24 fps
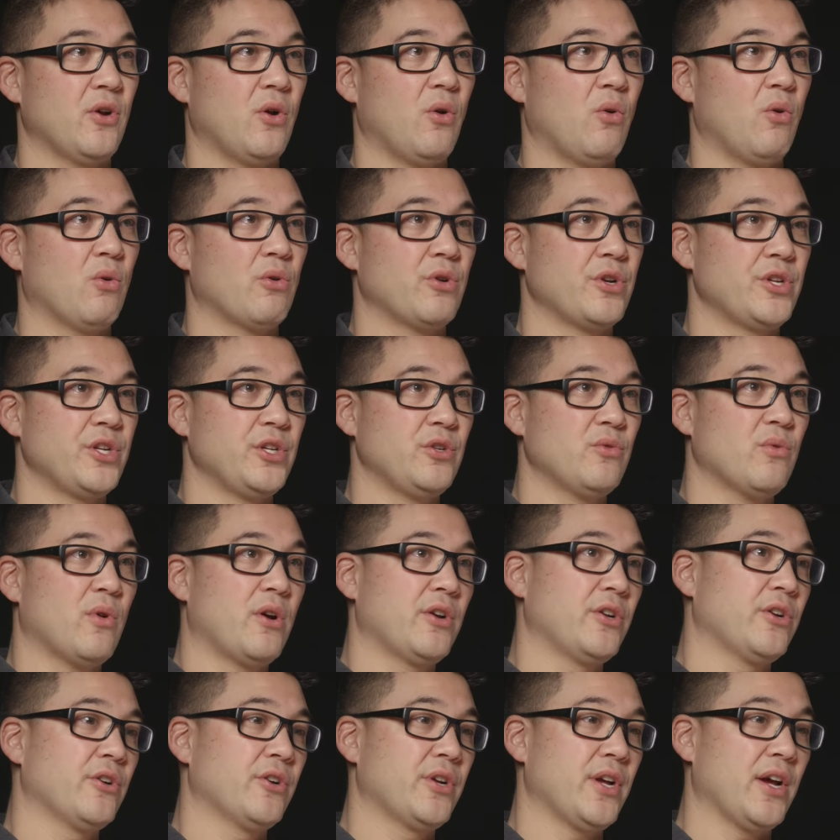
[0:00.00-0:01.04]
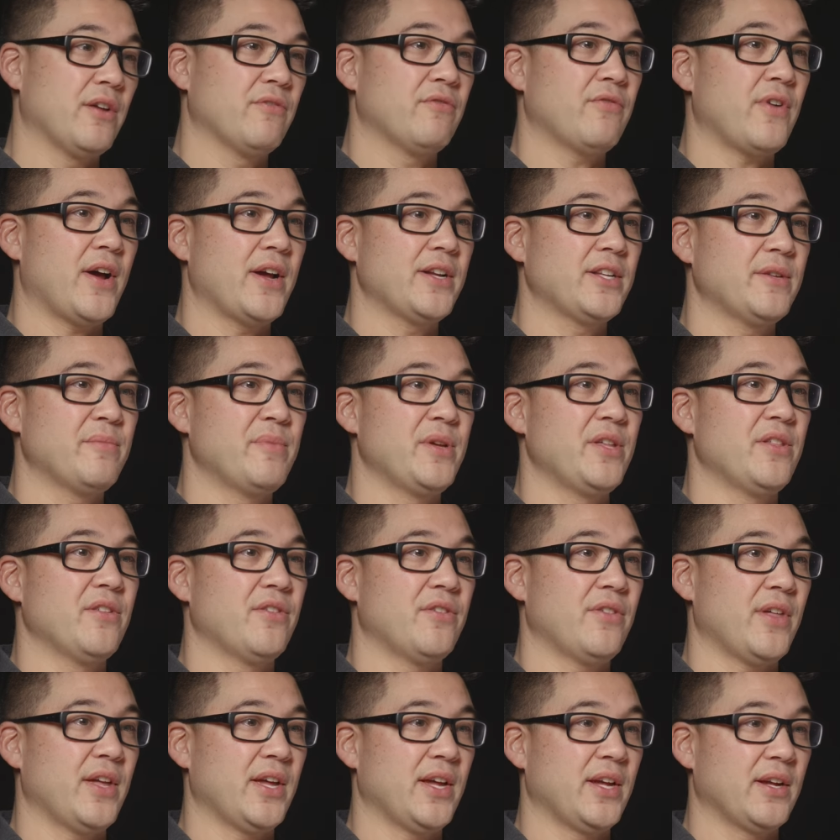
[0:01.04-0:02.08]
Or do you want your gunfight to be the
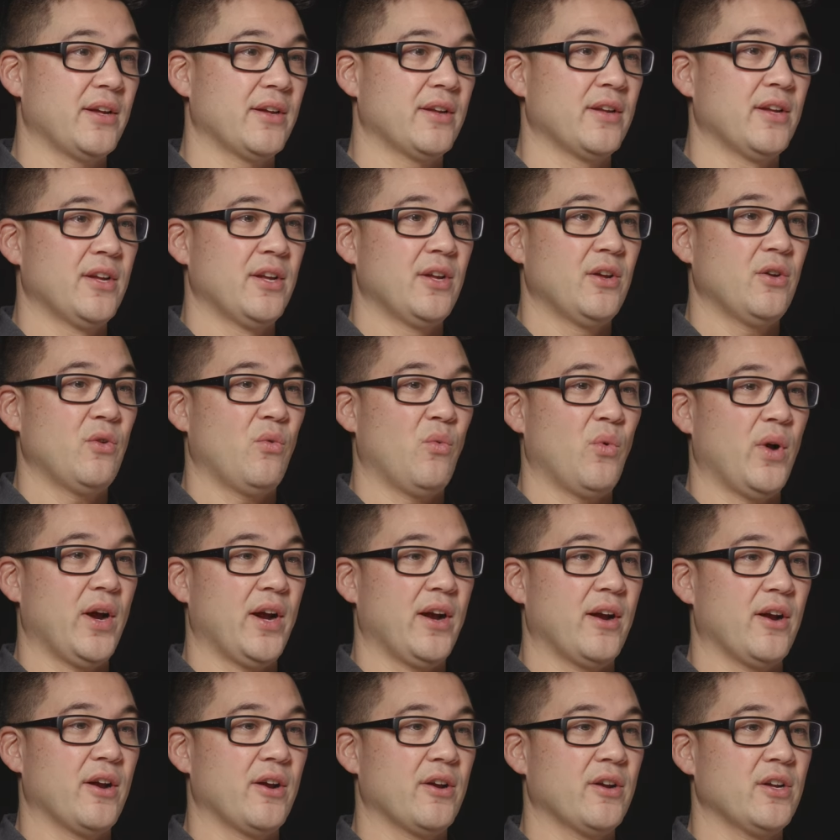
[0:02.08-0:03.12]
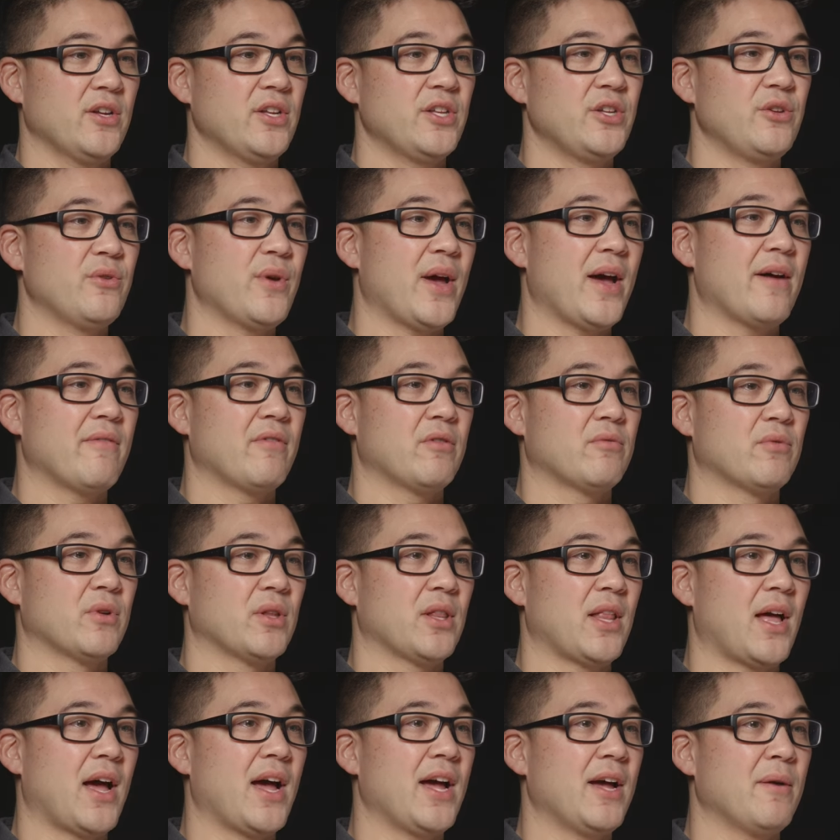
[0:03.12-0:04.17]
thing where you have a
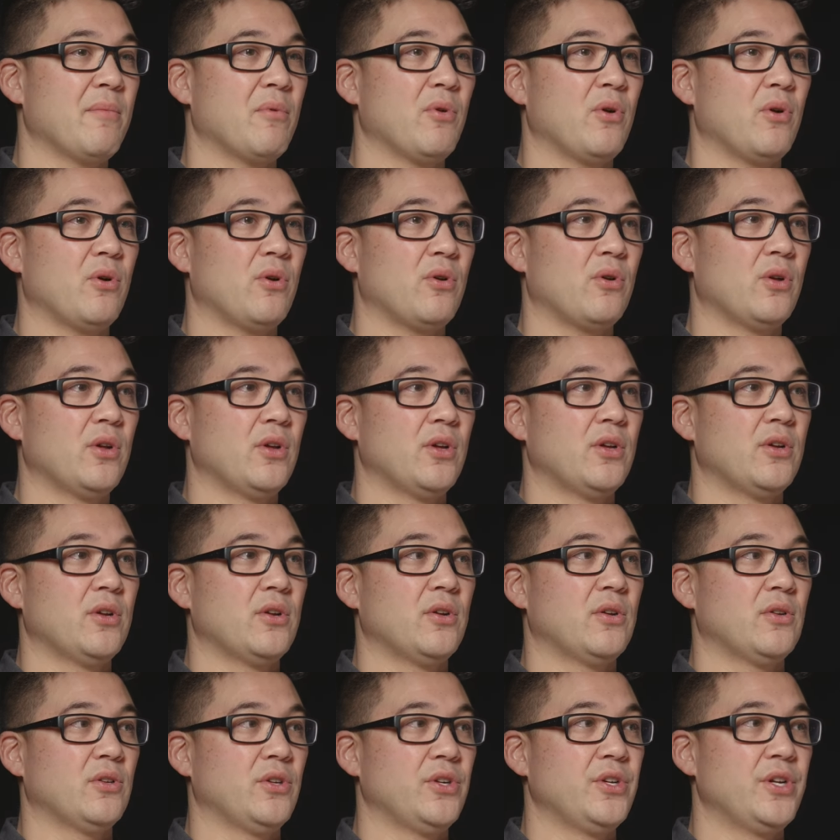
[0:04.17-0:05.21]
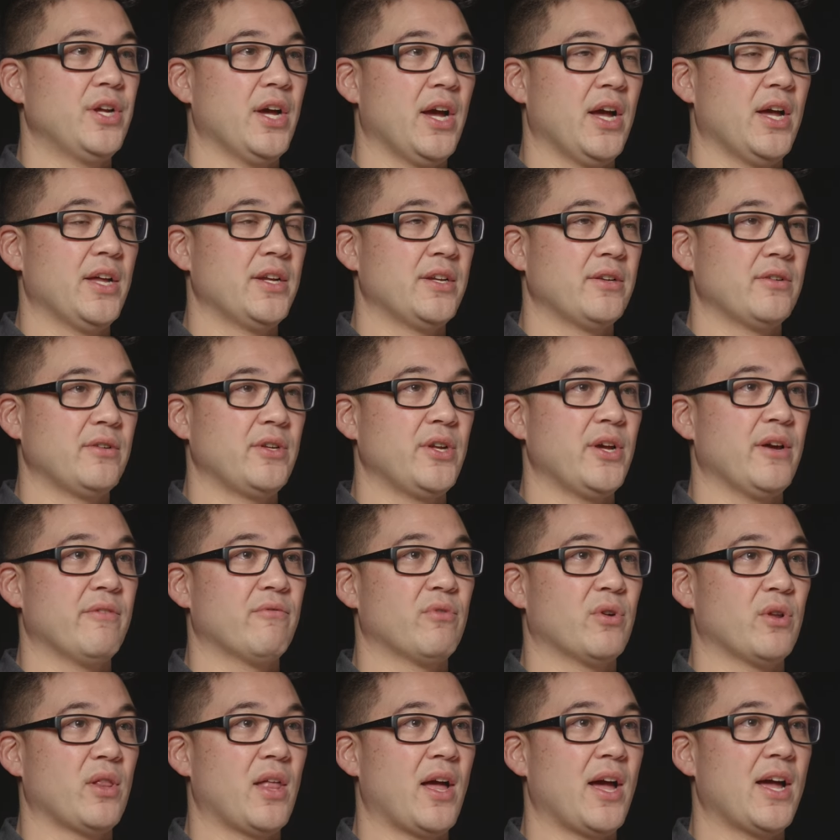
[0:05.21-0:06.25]
reliable gun, you have
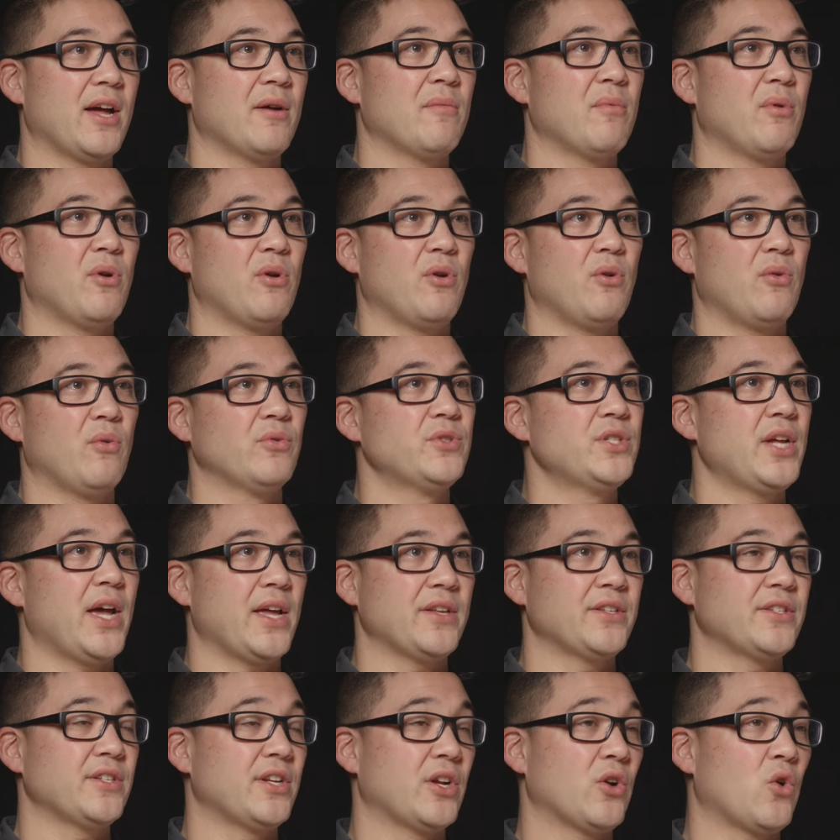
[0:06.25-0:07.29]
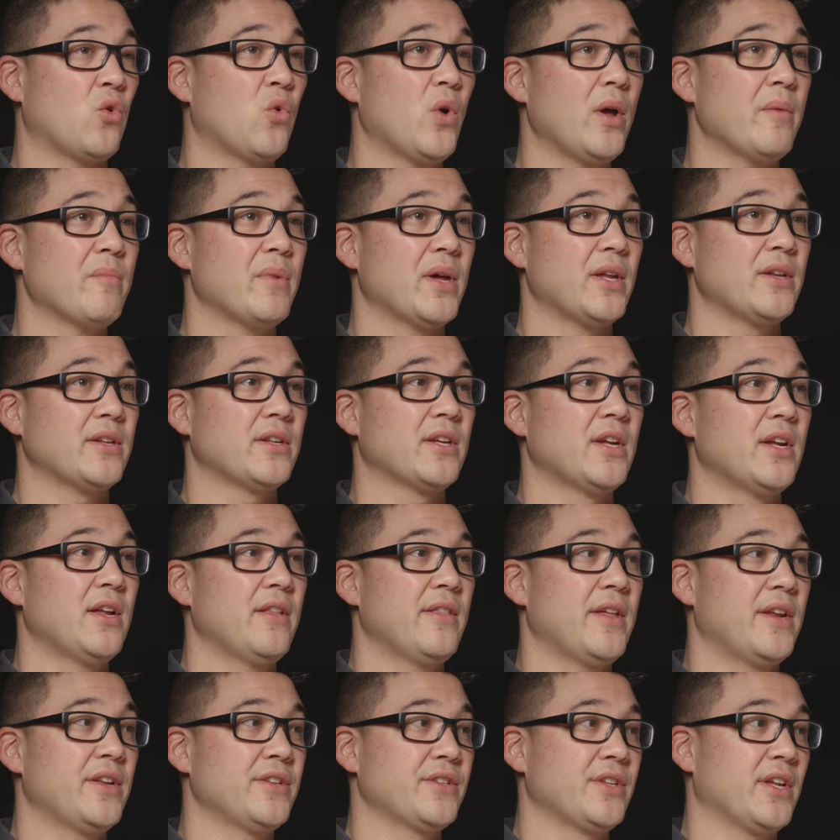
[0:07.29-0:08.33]
reliable, tested equipment
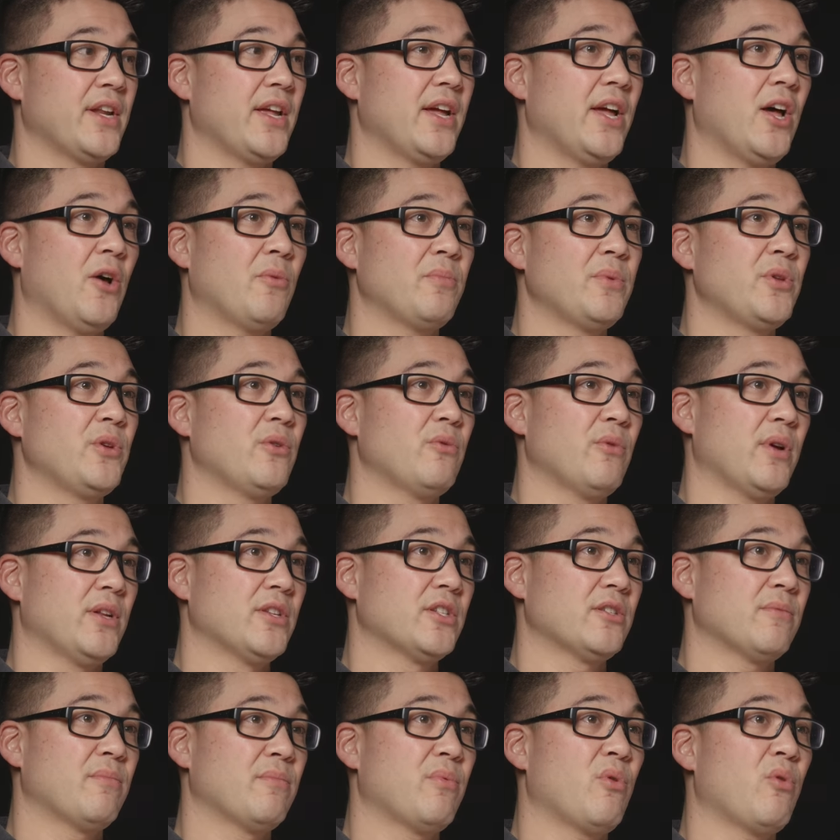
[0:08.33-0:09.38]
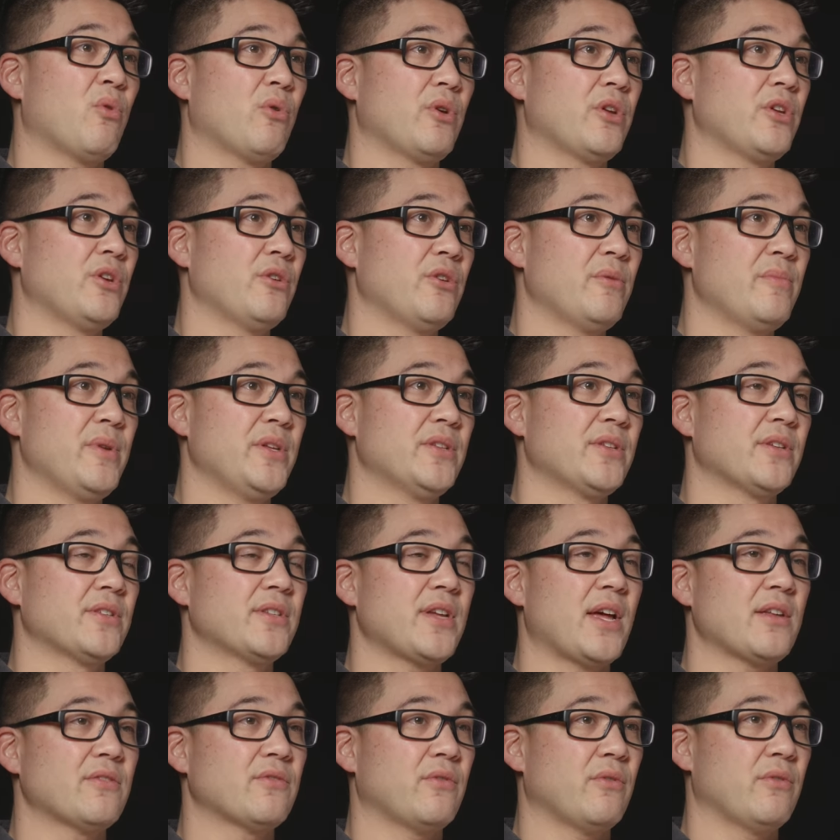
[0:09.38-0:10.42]
that is going to help you and support you to be
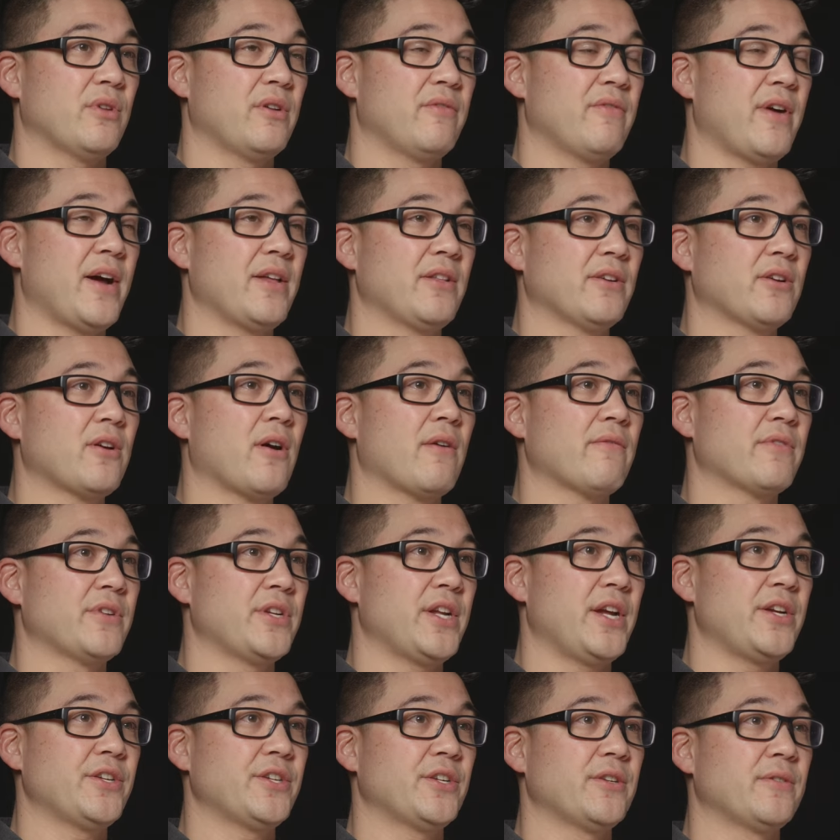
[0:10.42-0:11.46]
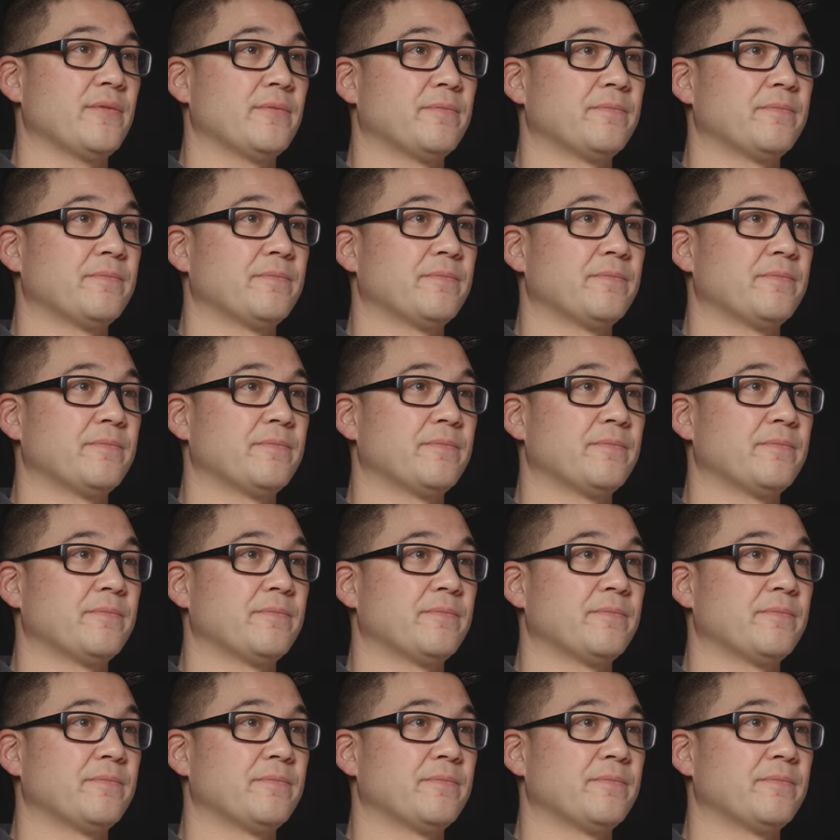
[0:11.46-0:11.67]
successful in a violent confrontation.